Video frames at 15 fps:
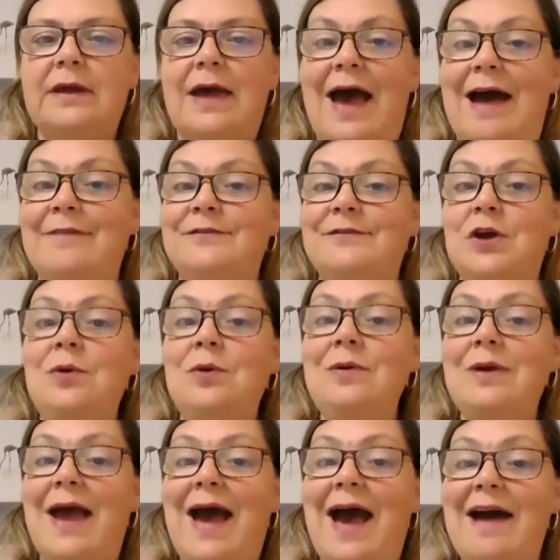Half
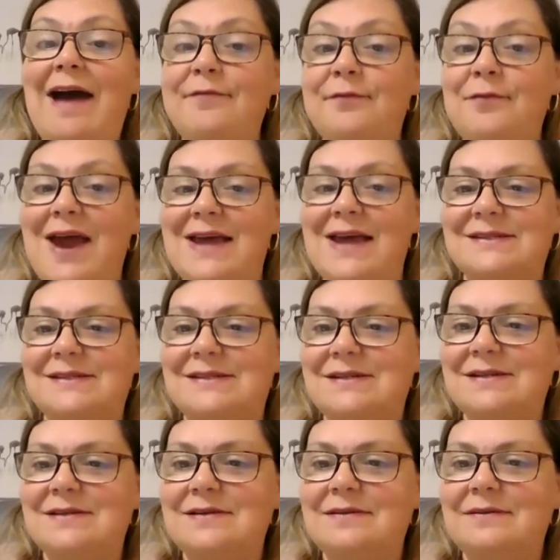note, half
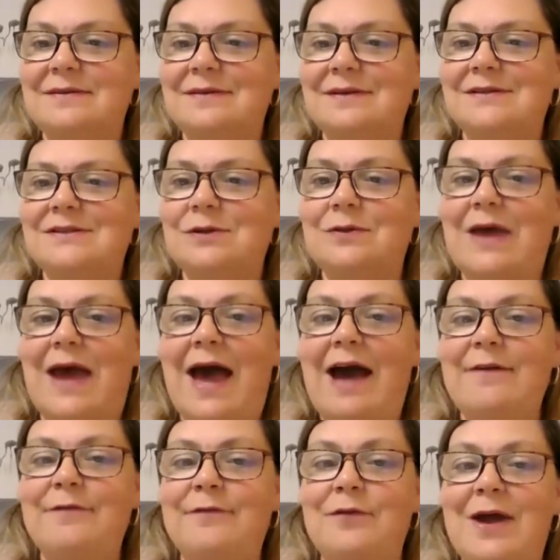rest. So the
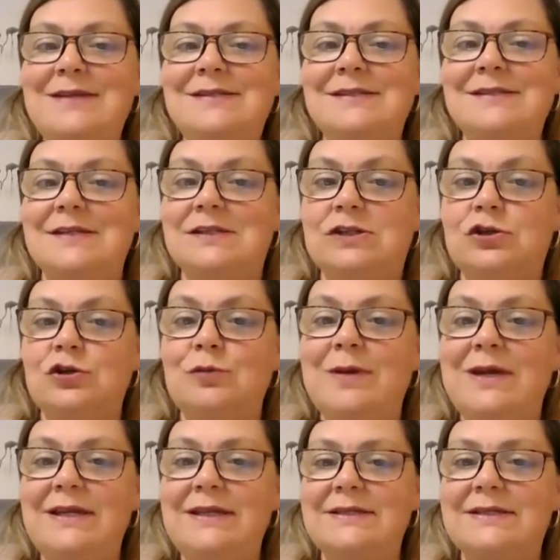half rest is 2
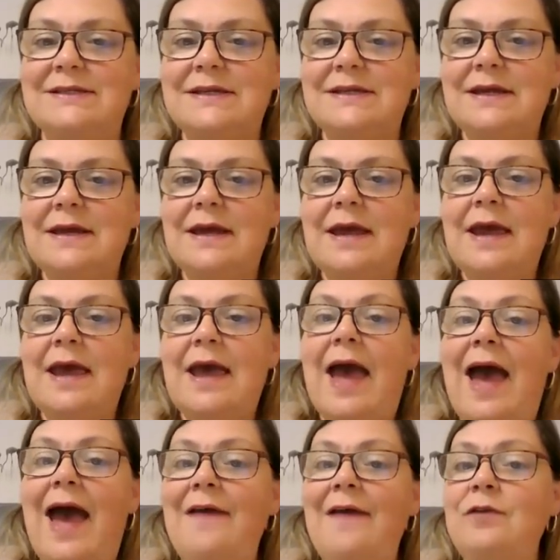beats,
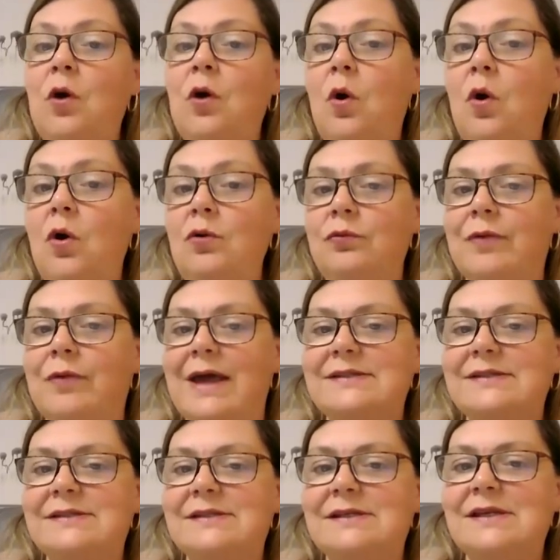and the whole
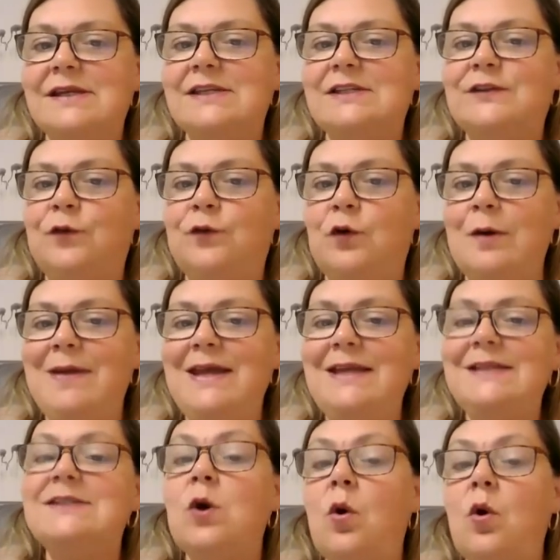rest is 4
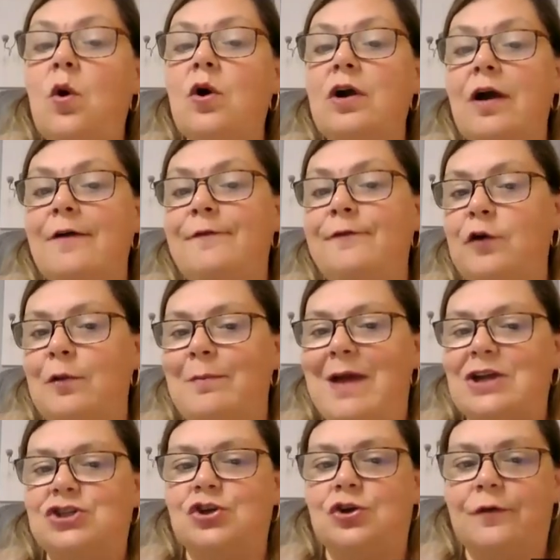beats or a full
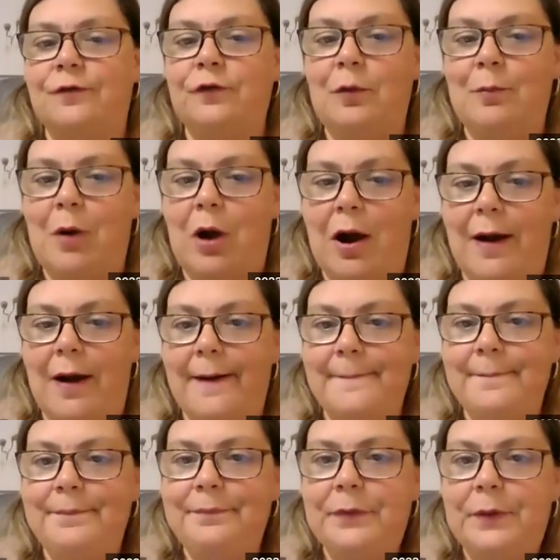measure, full bar.
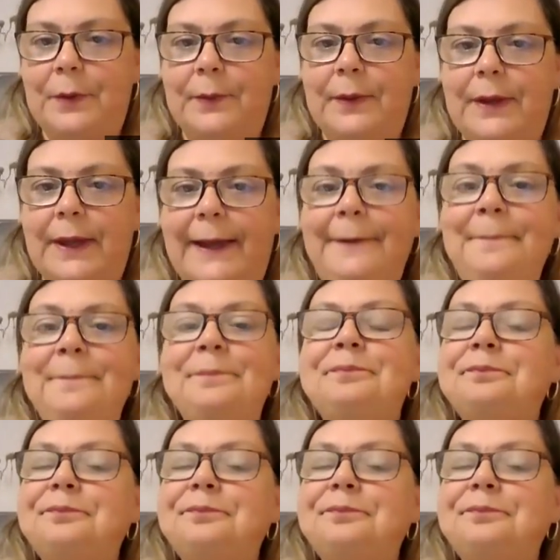Okay?